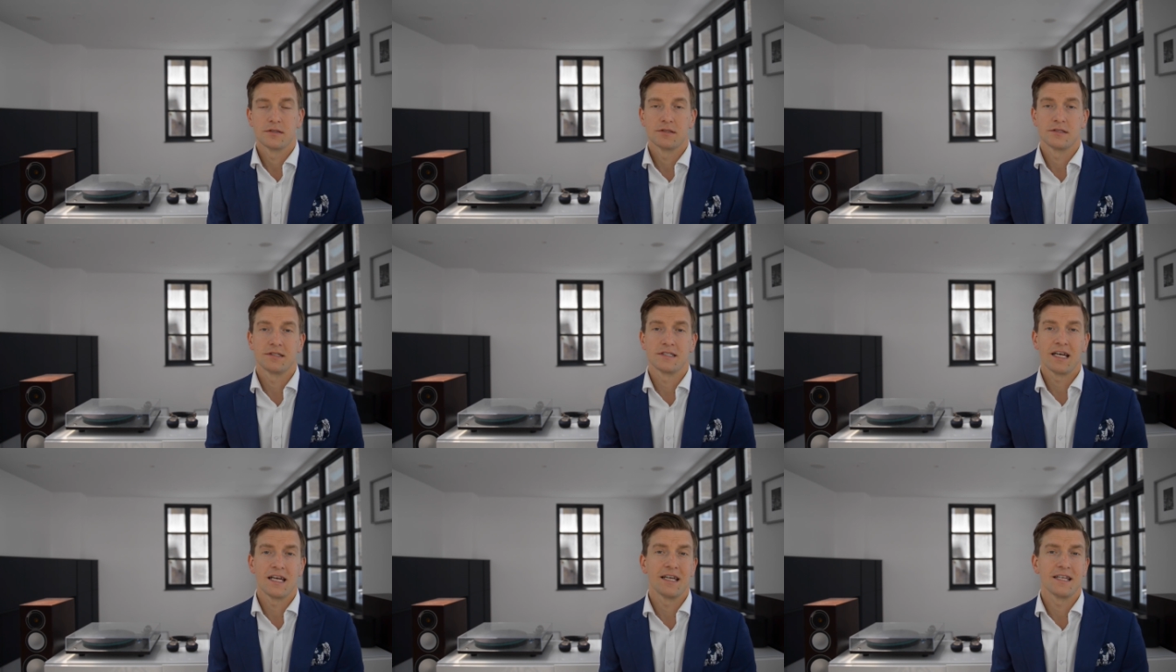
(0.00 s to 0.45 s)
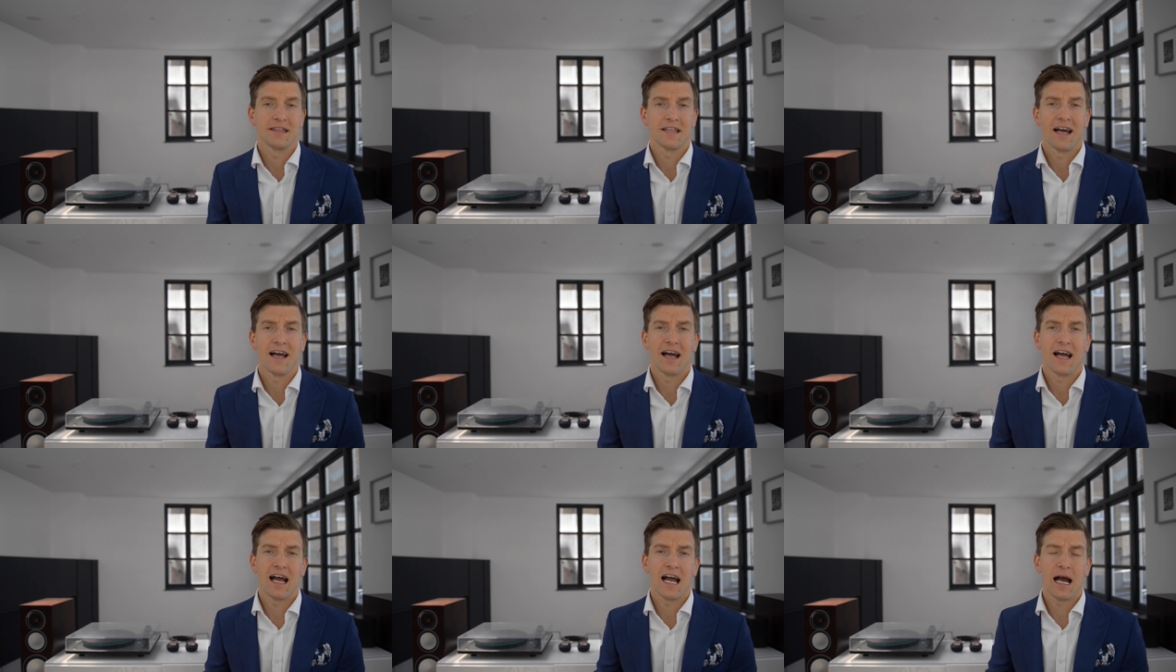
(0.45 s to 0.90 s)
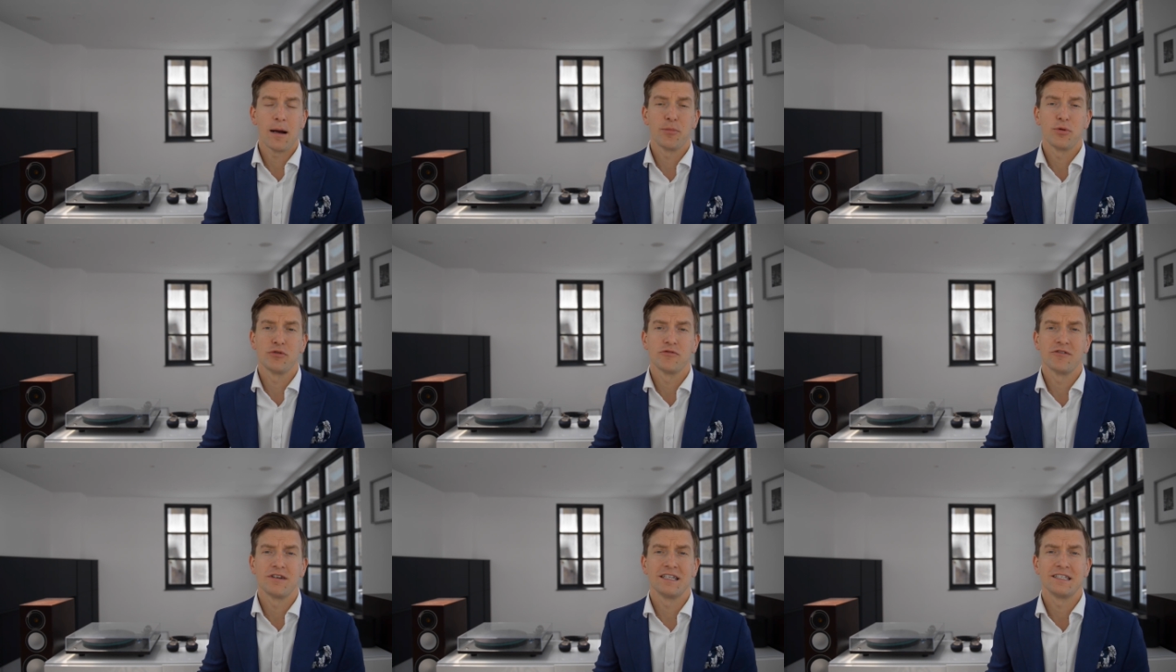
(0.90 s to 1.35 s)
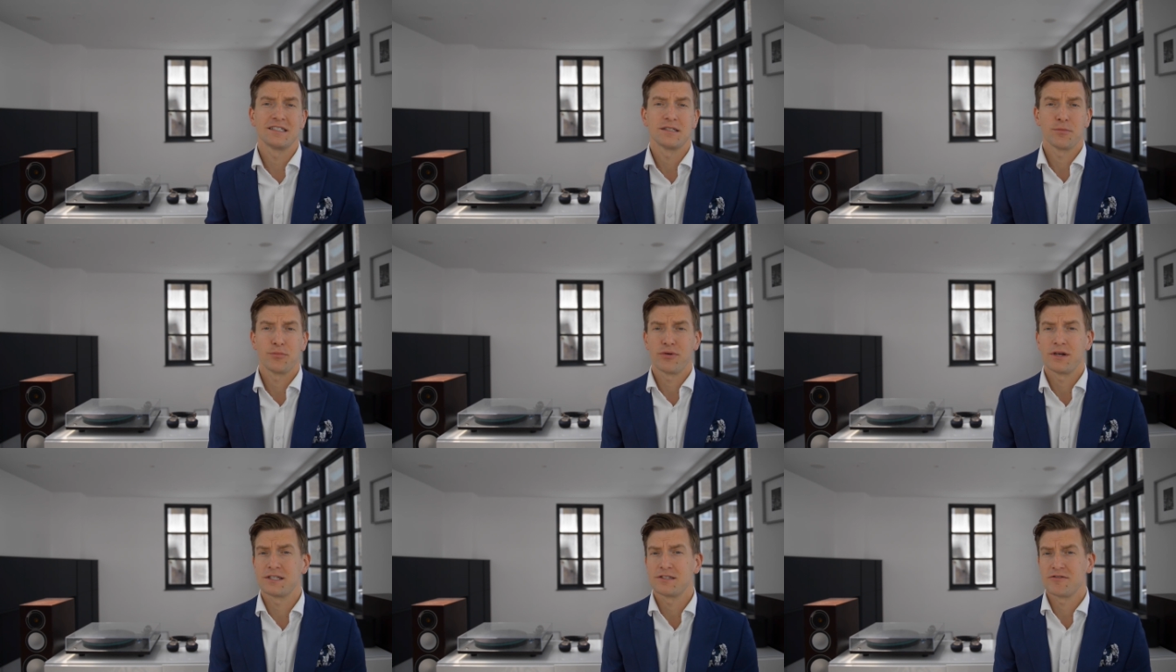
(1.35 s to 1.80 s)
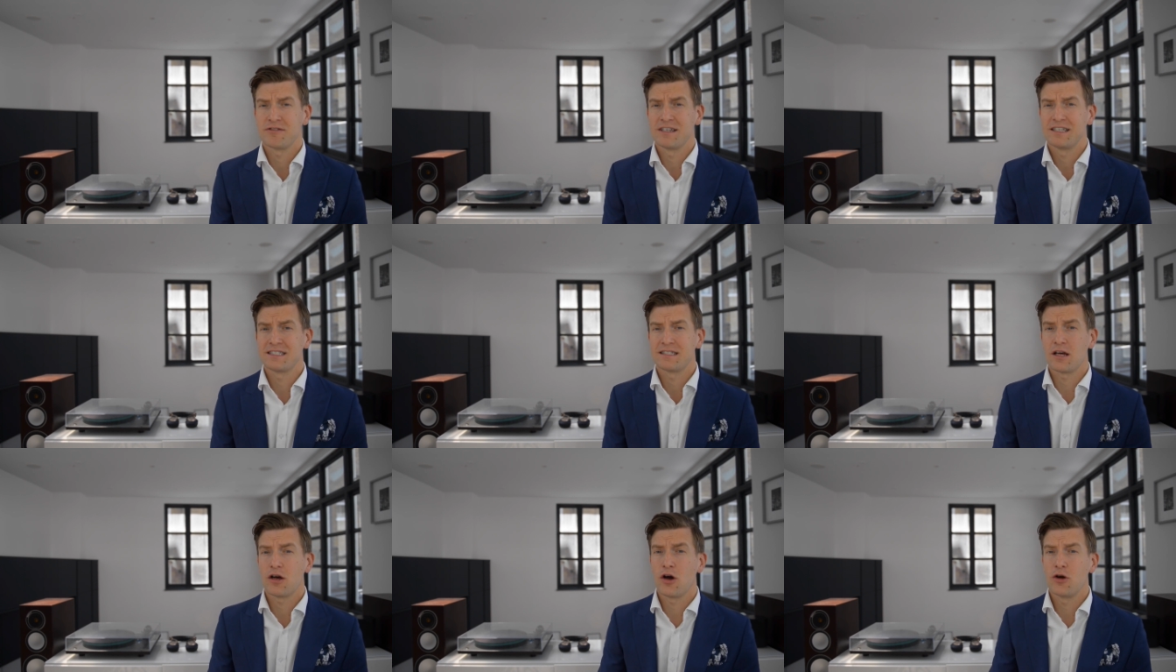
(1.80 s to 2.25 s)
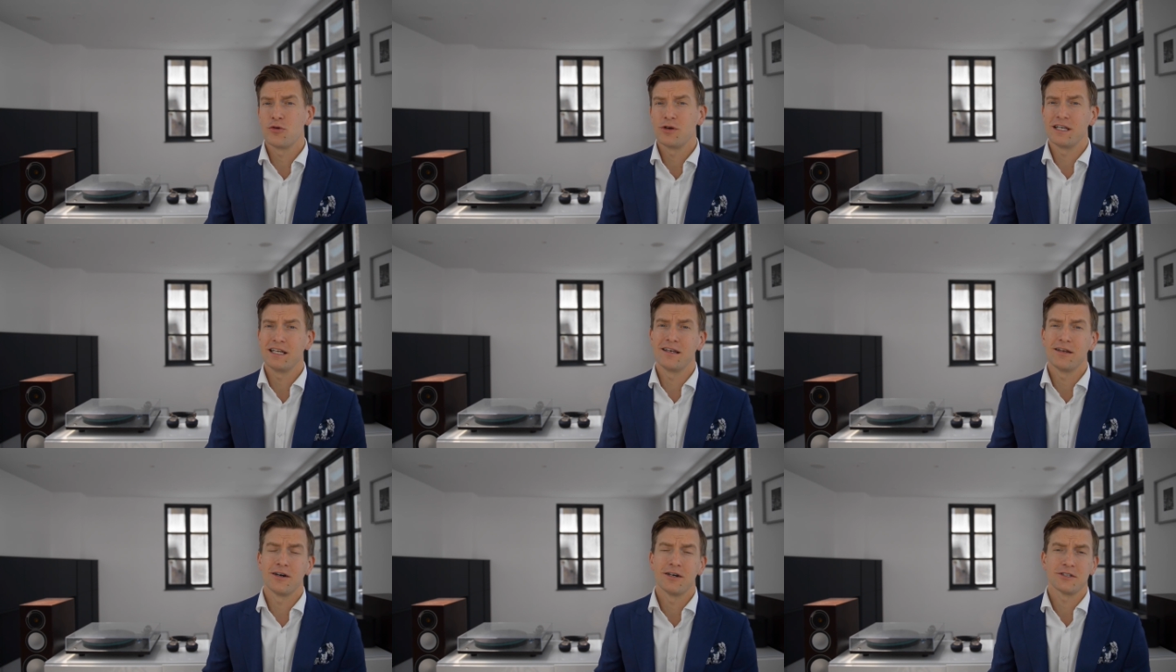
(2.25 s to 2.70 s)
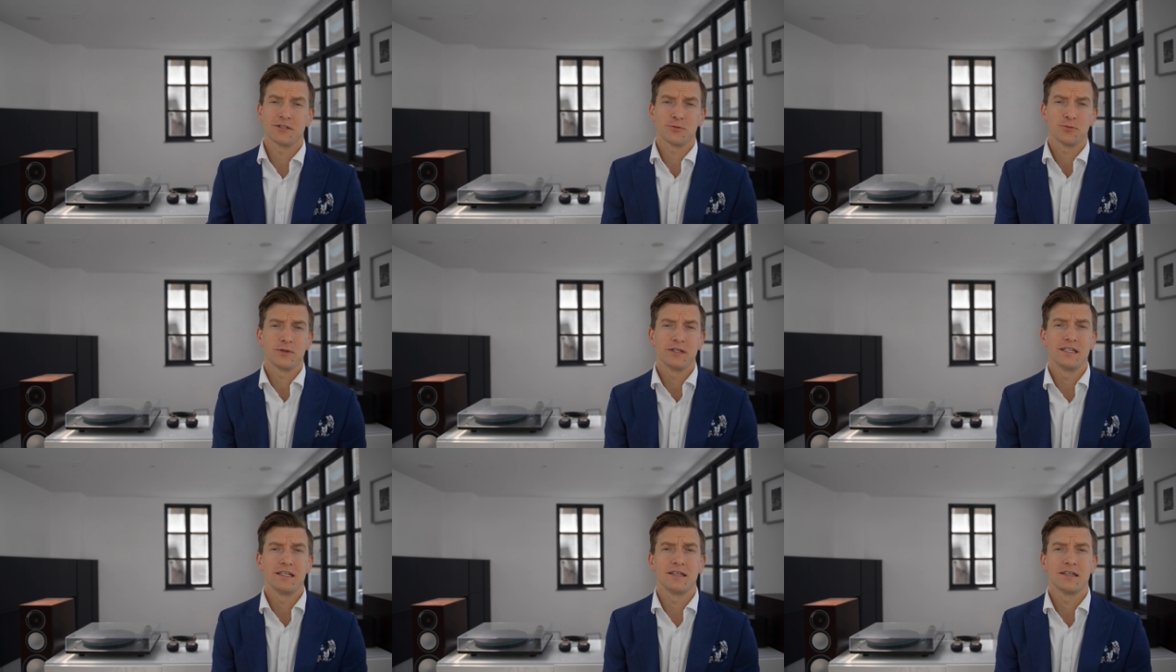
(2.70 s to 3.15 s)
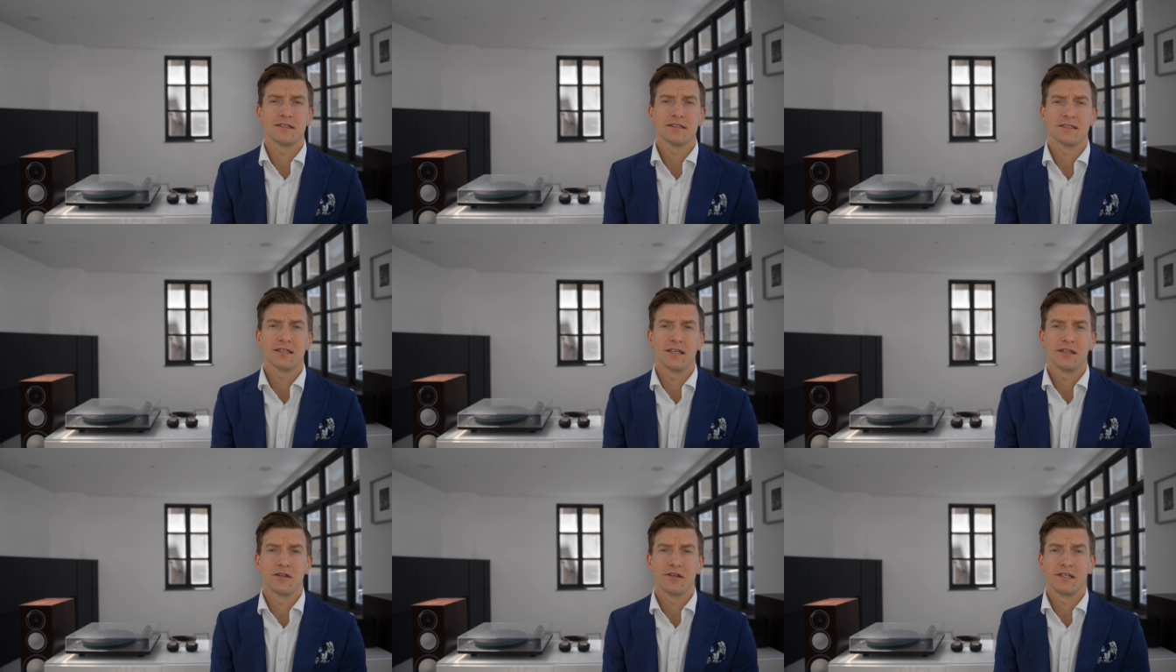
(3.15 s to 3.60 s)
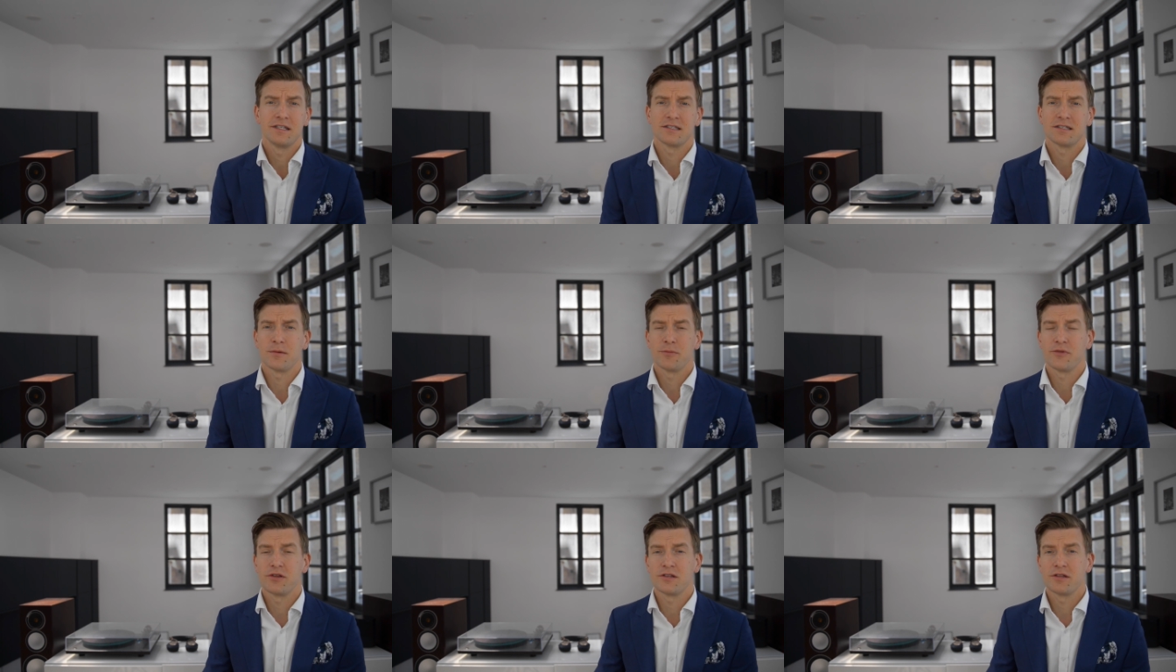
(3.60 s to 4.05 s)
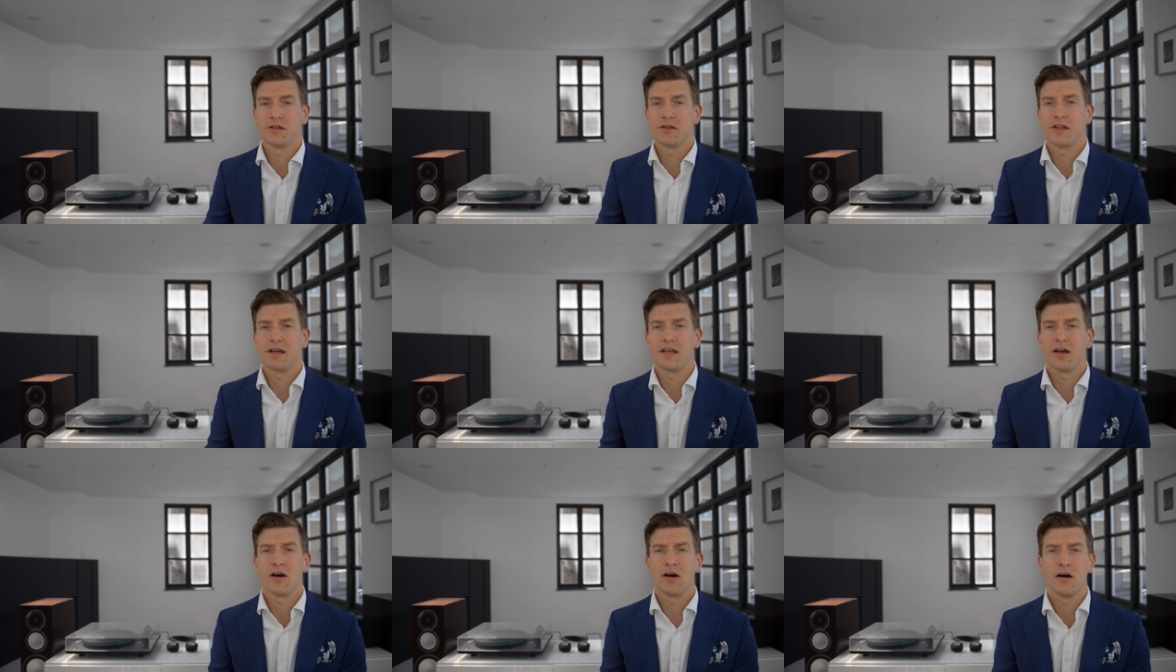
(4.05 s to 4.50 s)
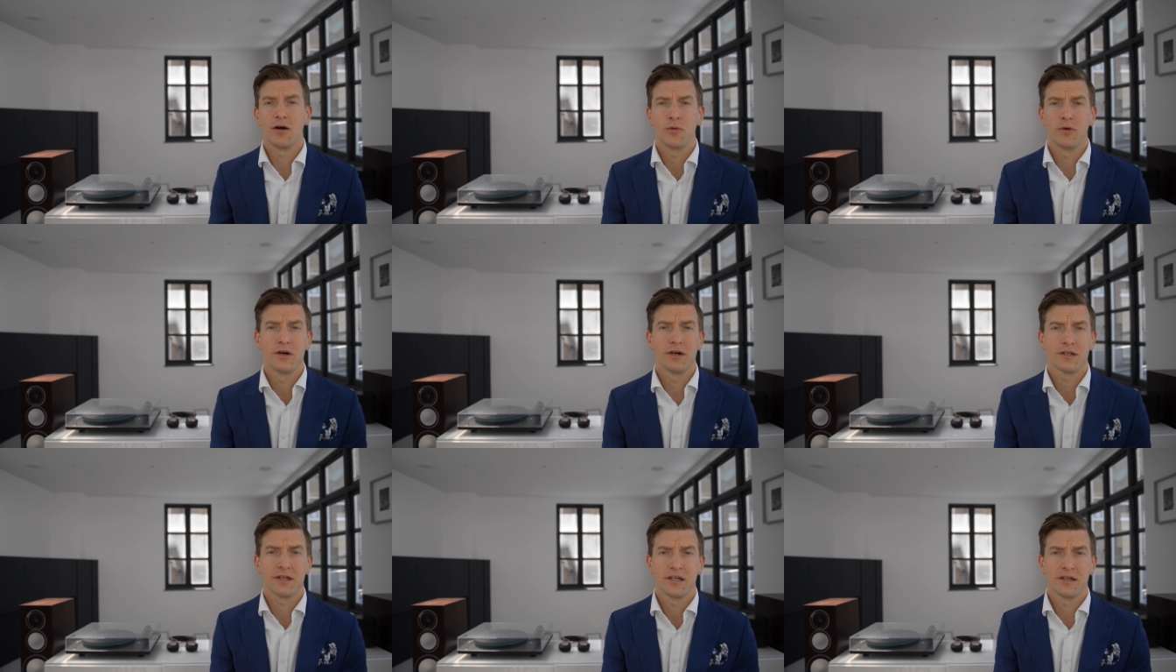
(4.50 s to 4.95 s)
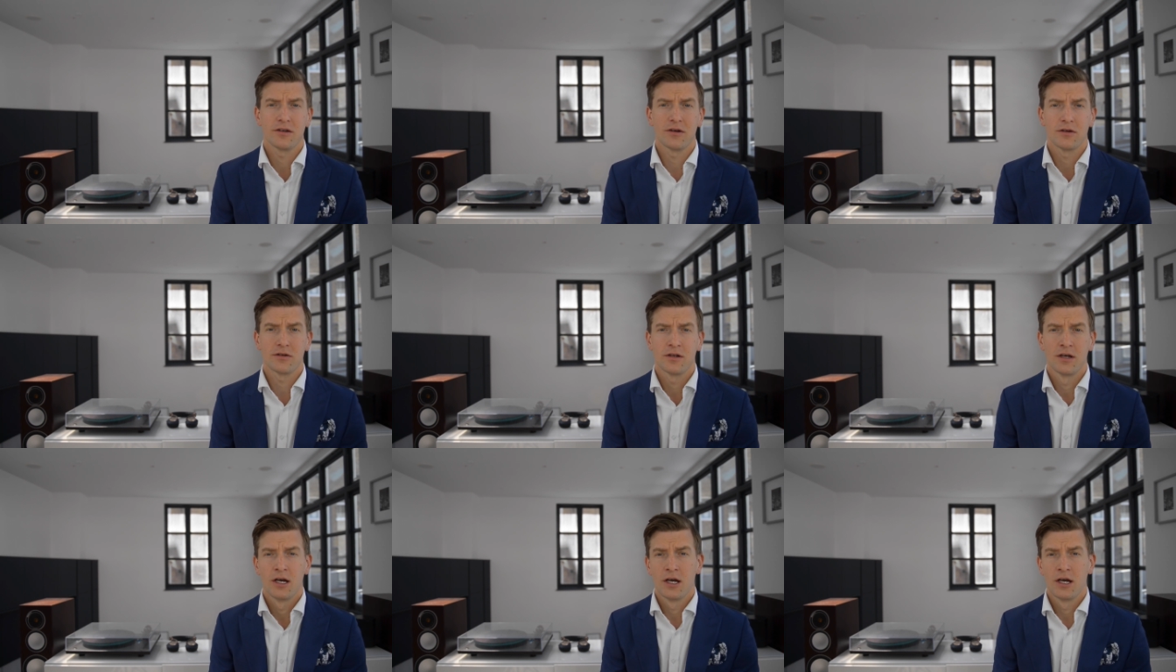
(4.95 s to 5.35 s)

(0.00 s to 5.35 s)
Saying that, Apple released a press release only last week saying that it's something that they are working on.